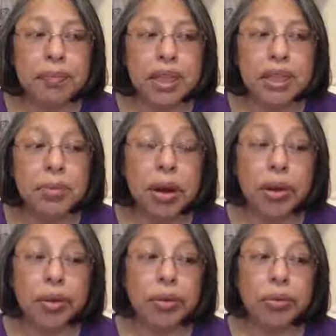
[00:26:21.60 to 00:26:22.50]

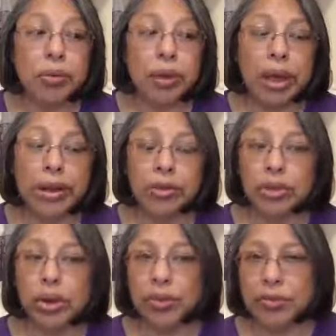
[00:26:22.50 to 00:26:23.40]
Tomorrow, I don't
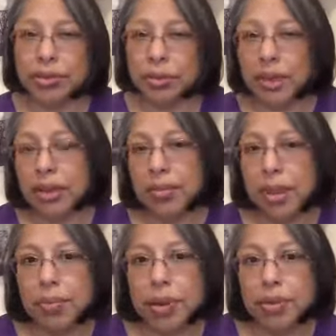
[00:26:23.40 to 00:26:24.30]
know if it's really going to
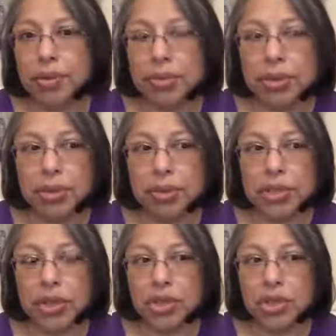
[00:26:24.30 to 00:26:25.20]
be about dream
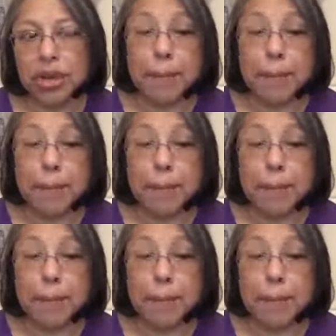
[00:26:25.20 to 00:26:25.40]
interpretation.